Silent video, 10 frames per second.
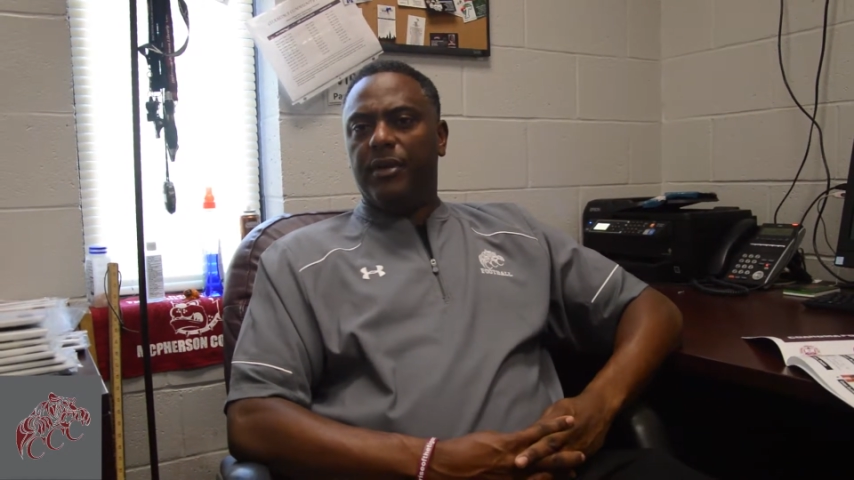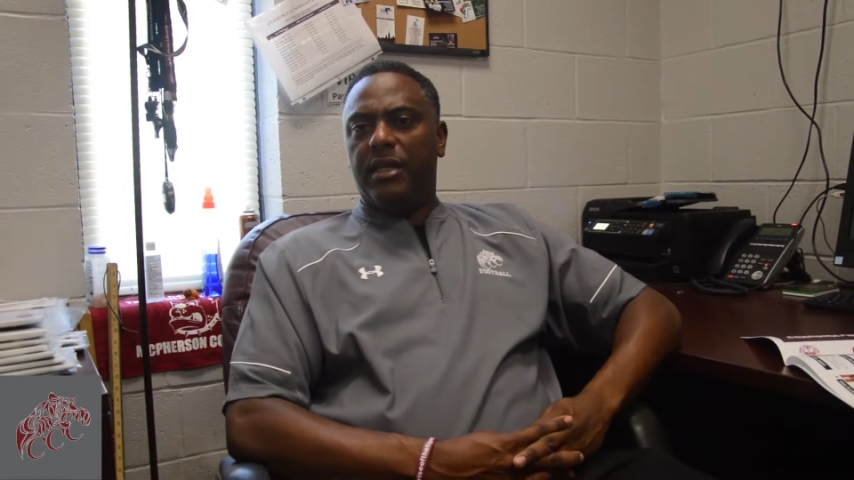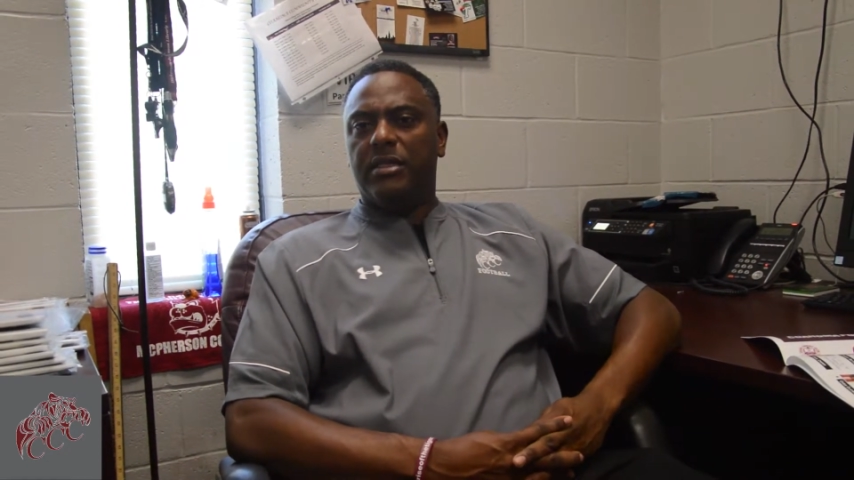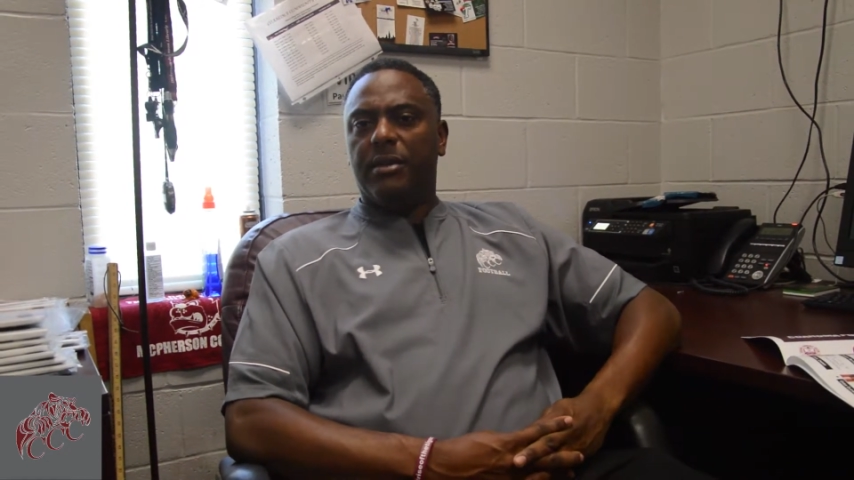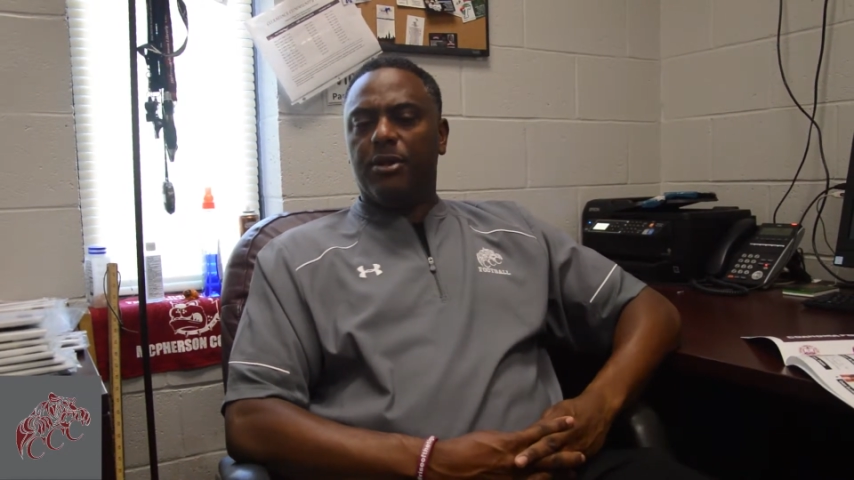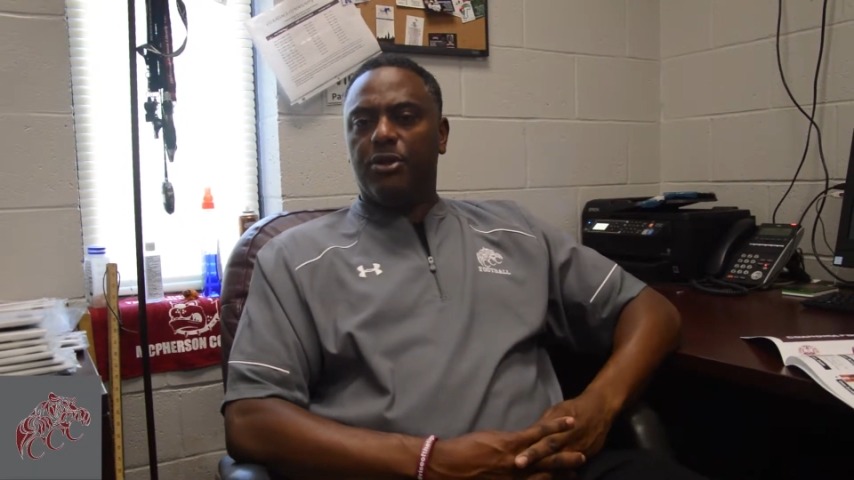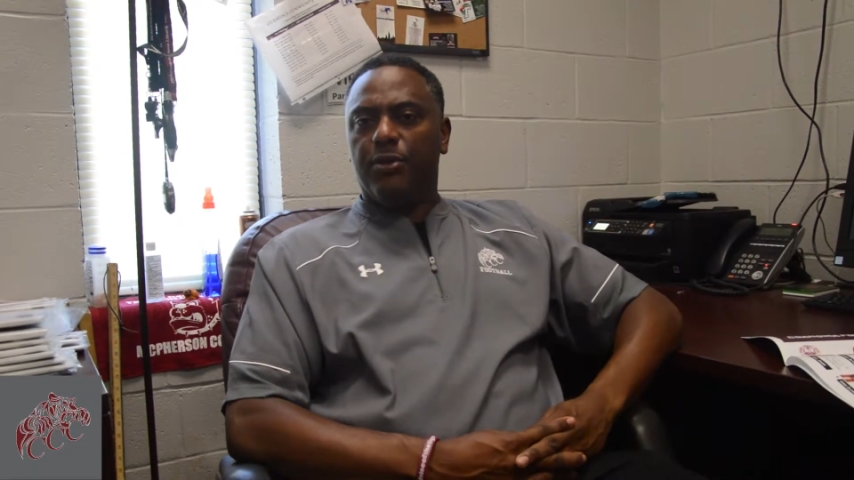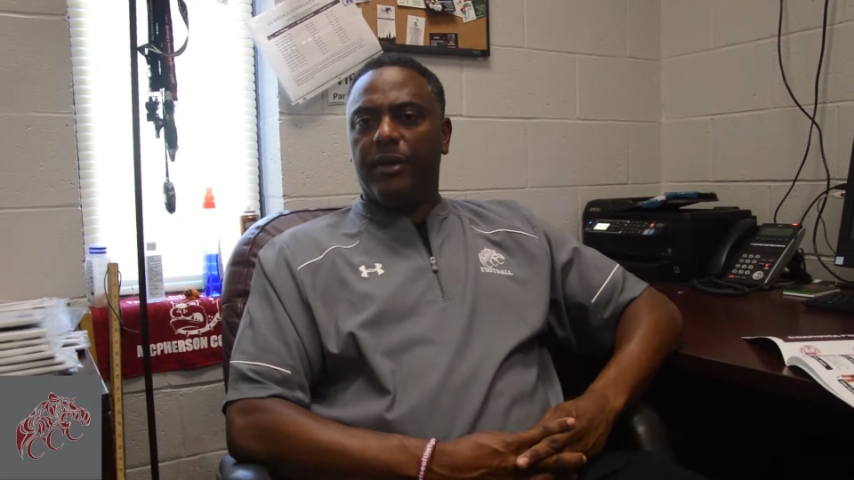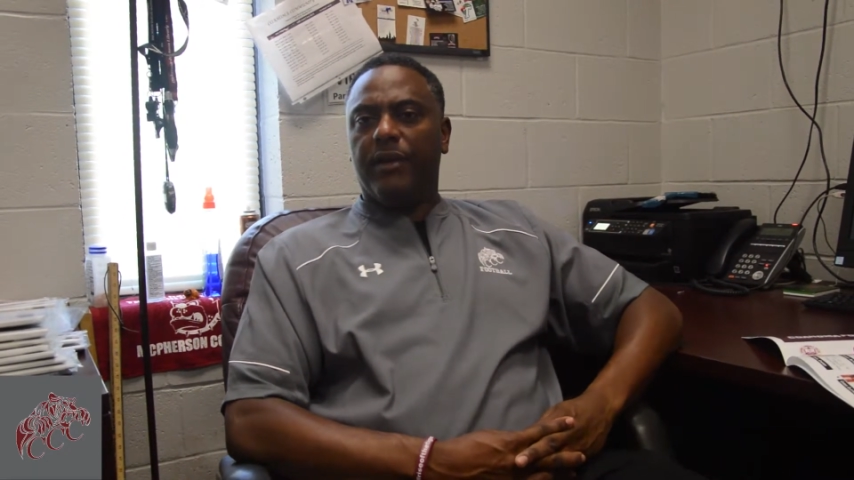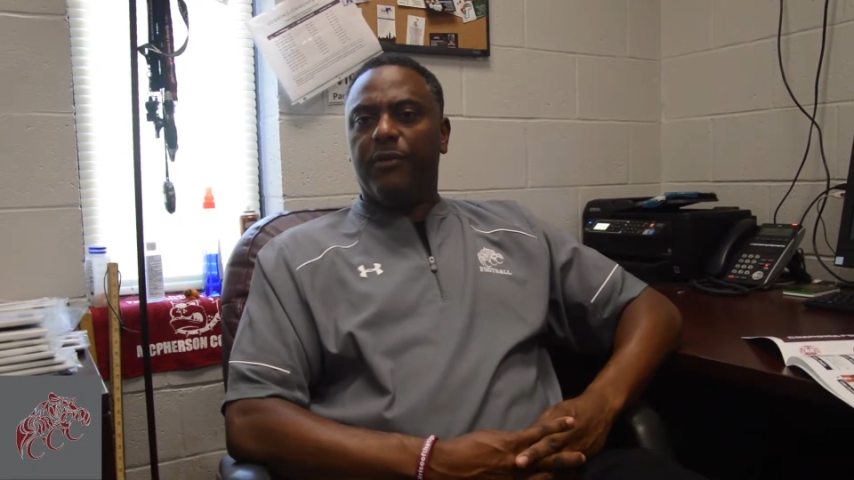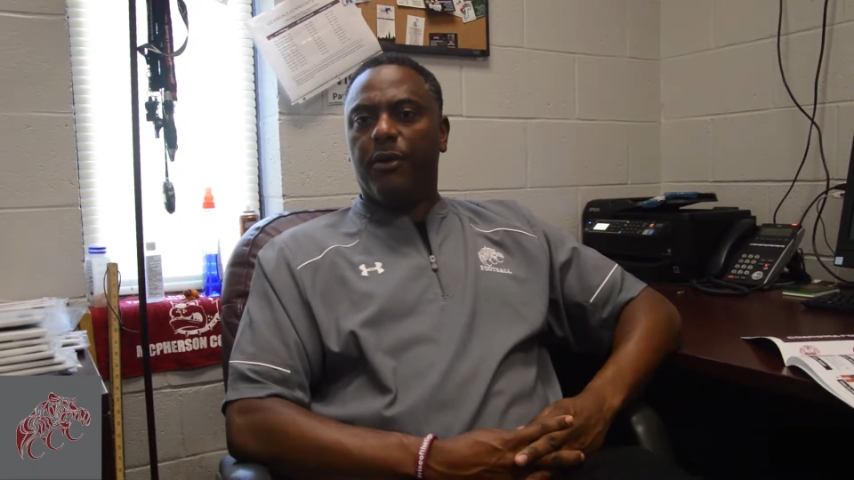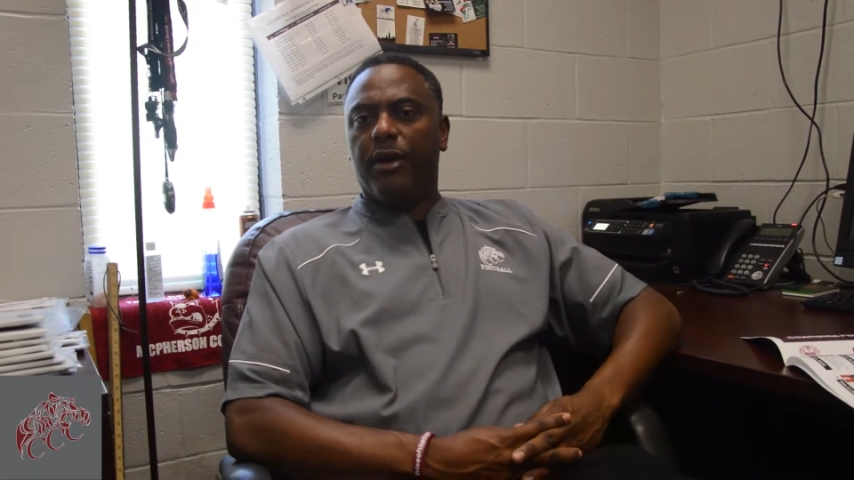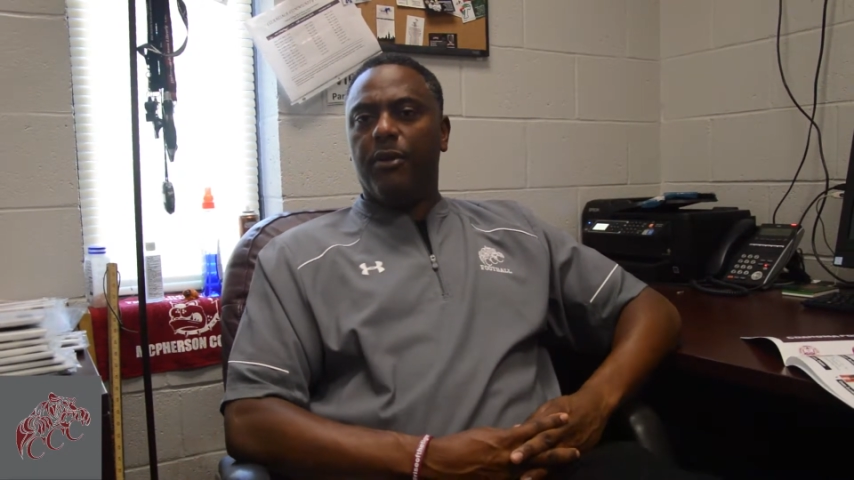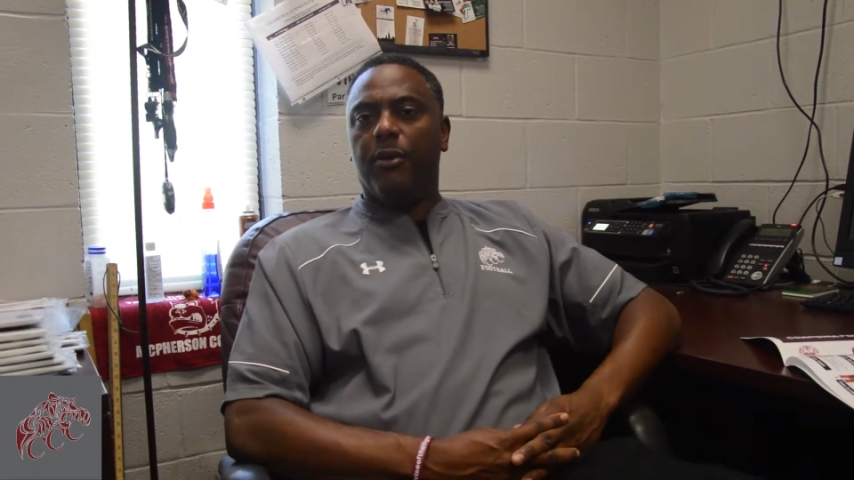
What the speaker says: December 20th where he